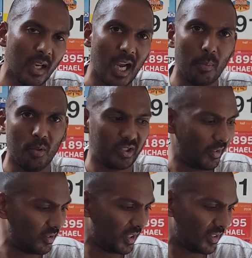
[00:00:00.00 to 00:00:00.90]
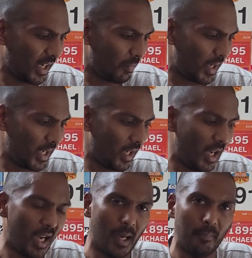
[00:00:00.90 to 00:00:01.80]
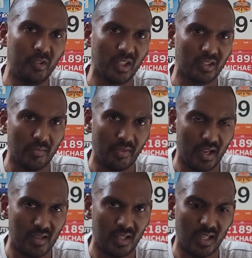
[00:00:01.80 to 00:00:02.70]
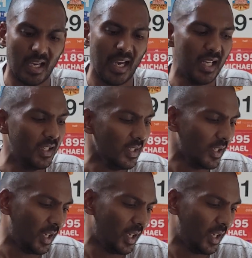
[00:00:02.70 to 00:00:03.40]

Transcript: Apple Watch Series 6 had me at just over 13k.